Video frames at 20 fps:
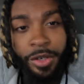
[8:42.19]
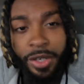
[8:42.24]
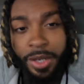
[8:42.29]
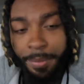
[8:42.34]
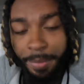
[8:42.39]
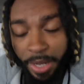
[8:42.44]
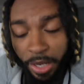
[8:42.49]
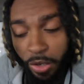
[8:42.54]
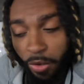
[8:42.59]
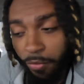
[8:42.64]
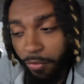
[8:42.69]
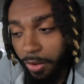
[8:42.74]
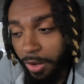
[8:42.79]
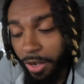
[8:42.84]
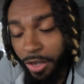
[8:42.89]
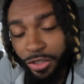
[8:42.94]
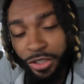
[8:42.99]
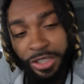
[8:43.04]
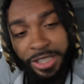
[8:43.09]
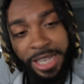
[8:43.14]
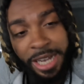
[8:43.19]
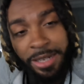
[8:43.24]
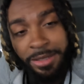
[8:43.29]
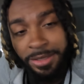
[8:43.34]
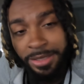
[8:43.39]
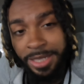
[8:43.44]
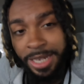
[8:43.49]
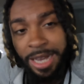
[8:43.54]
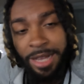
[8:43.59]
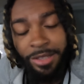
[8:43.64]
You can make over
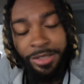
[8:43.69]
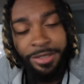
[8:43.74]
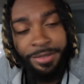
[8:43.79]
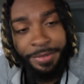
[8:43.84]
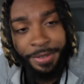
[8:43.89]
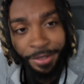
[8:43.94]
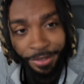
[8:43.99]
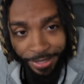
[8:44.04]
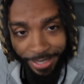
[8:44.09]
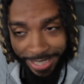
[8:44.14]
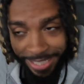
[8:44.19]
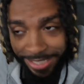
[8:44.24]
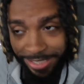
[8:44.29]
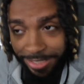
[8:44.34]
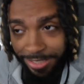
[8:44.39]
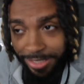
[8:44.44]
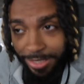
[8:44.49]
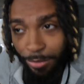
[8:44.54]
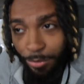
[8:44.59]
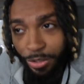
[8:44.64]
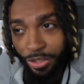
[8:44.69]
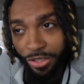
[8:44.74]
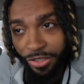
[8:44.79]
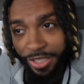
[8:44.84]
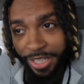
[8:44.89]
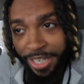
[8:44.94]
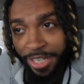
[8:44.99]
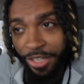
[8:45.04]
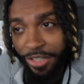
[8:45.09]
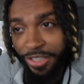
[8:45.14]
$100,000 very easily with your
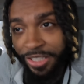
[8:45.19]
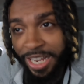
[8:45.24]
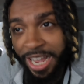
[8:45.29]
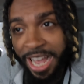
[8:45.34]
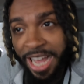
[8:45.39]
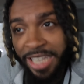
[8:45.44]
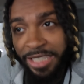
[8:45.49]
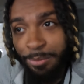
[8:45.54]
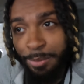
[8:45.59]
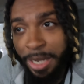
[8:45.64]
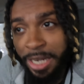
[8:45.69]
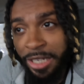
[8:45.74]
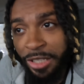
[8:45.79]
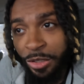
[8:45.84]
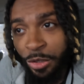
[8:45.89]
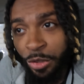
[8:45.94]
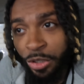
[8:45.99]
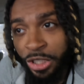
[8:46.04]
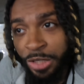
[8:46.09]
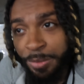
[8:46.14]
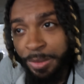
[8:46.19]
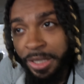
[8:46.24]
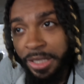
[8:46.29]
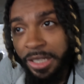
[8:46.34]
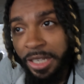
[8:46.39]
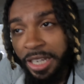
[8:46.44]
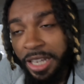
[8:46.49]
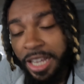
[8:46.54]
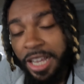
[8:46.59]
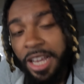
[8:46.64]
tankers and hazmat
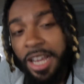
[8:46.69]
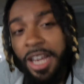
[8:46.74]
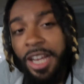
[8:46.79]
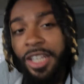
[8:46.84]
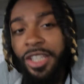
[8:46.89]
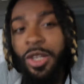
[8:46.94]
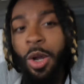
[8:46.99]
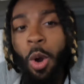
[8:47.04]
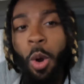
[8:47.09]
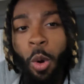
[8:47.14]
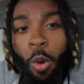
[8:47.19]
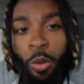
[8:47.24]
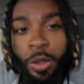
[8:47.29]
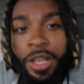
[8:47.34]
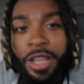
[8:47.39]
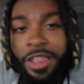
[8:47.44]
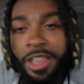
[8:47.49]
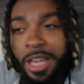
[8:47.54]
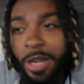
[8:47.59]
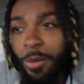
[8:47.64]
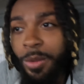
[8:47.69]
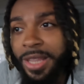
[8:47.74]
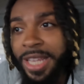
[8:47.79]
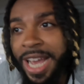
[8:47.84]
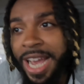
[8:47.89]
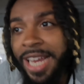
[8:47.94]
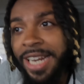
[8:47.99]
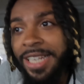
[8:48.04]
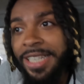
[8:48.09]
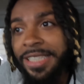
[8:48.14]
endorsement. The only thing with
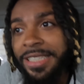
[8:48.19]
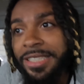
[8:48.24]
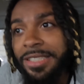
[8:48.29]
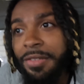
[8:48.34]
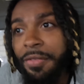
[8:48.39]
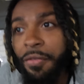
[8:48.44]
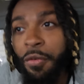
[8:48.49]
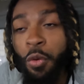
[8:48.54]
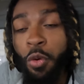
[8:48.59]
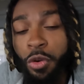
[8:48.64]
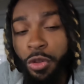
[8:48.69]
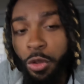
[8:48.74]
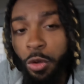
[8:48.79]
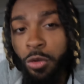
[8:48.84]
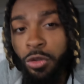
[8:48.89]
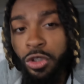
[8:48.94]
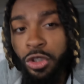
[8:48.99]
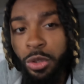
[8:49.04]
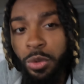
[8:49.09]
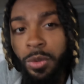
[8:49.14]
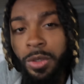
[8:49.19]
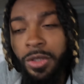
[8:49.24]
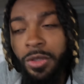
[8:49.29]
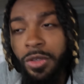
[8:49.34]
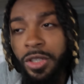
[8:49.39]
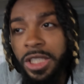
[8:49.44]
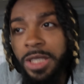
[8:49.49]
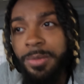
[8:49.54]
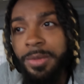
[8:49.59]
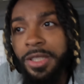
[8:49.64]
that is, for those two
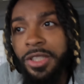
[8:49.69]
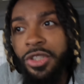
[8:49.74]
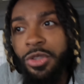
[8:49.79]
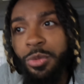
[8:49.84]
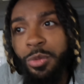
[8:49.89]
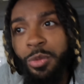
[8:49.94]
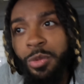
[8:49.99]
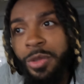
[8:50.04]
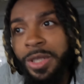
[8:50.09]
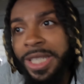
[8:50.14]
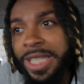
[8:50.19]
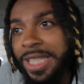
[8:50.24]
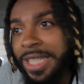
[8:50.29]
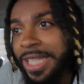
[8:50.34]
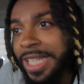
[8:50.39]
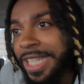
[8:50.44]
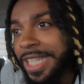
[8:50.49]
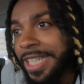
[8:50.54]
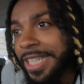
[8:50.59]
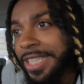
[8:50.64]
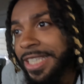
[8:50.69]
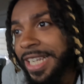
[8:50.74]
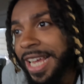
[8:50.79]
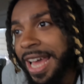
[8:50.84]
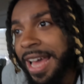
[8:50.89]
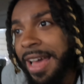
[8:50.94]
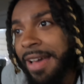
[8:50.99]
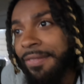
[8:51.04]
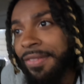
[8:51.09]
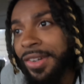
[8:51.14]
endorsements, you need to
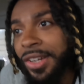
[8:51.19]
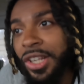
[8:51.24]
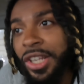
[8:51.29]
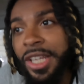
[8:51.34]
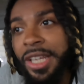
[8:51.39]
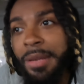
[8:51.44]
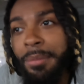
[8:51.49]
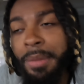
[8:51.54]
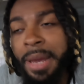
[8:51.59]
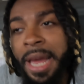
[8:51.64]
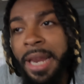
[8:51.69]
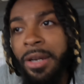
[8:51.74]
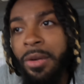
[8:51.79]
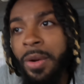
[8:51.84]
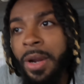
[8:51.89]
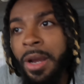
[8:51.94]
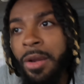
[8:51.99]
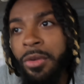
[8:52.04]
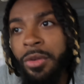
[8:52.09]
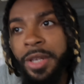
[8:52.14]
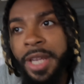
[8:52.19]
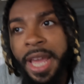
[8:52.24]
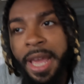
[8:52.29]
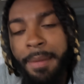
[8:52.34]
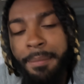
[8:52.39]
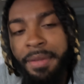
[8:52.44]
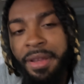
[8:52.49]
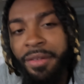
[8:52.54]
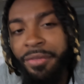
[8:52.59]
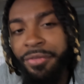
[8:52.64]
have a clean background. You
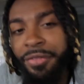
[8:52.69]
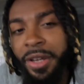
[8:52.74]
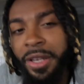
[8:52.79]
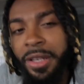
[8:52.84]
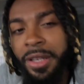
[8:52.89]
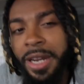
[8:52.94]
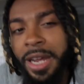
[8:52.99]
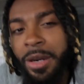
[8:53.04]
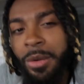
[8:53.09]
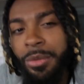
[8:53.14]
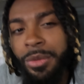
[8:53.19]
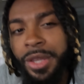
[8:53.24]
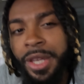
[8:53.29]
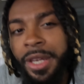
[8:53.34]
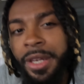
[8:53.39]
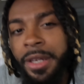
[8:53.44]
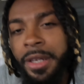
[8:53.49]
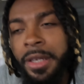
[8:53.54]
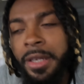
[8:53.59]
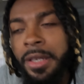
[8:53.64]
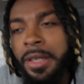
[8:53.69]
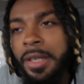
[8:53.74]
can't be a felon, I don't think.